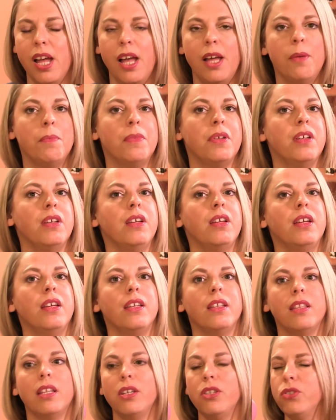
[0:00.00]
up,
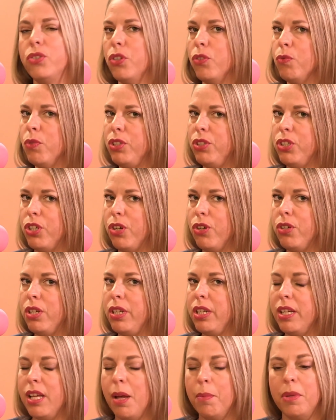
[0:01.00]
things are
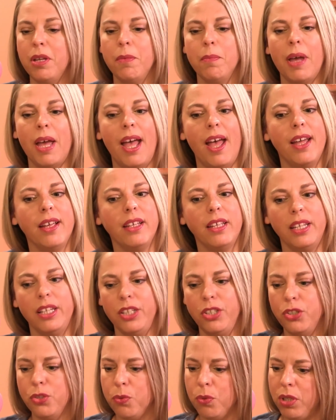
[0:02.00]
returning, coming back
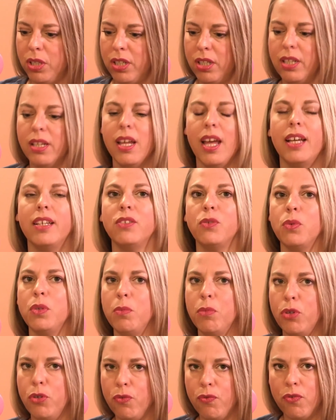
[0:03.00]
each week as we
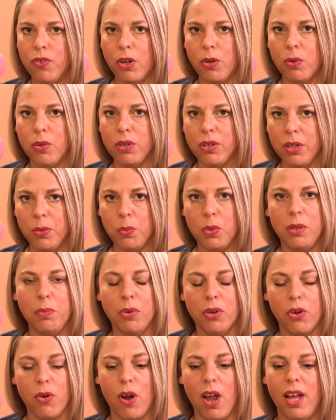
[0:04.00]
move forward and we
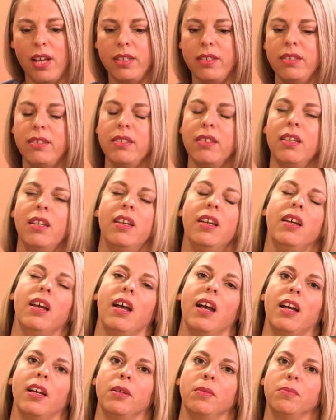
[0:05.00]
progress.
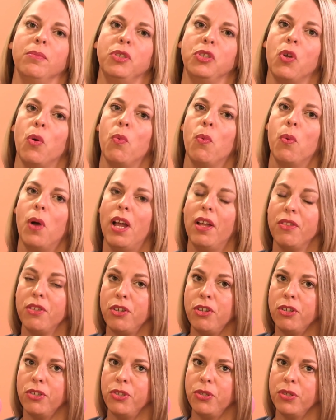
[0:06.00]
So while the
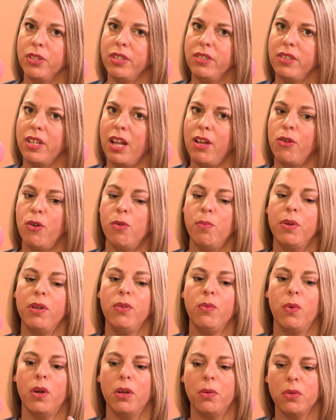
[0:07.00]
nursery is not
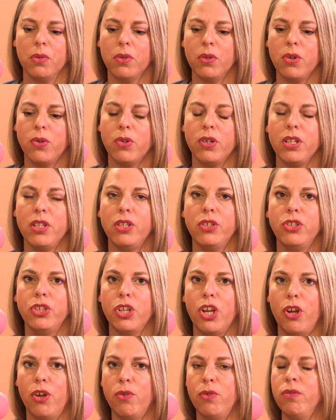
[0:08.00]
open while we're recording this
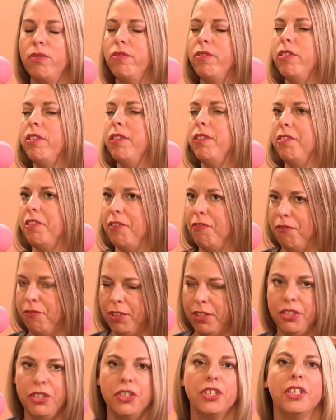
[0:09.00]
show,
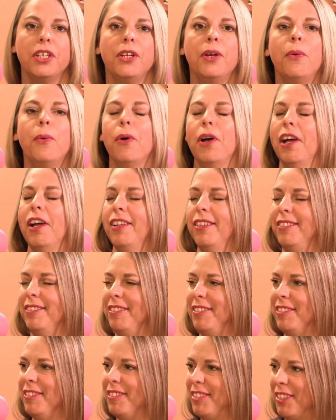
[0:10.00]
eventually it will.
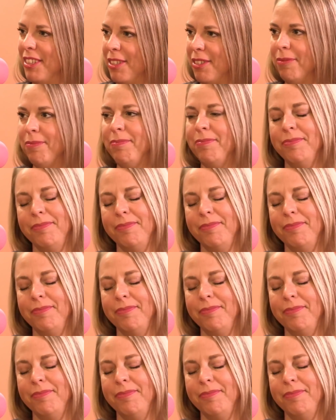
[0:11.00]
So